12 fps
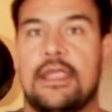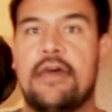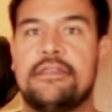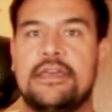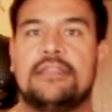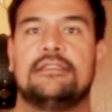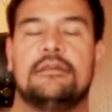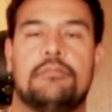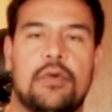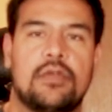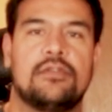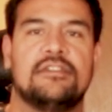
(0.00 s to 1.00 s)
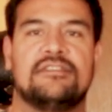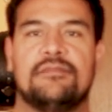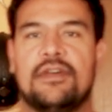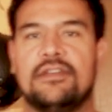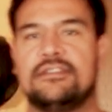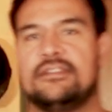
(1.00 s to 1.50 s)
Now that the butter is
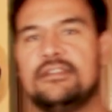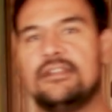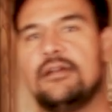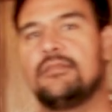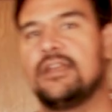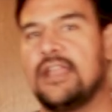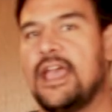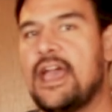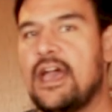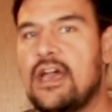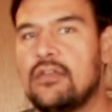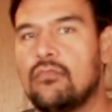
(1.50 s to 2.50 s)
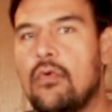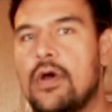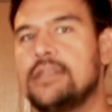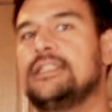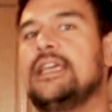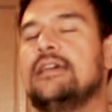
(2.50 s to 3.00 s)
melted, I'm gonna add
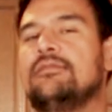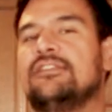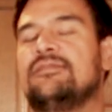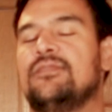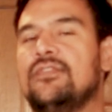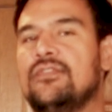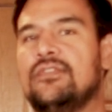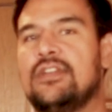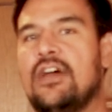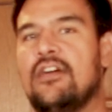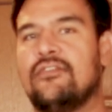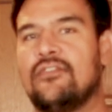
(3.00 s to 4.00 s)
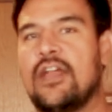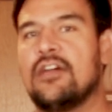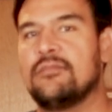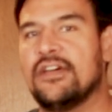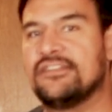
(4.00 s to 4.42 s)
1 tablespoon of ground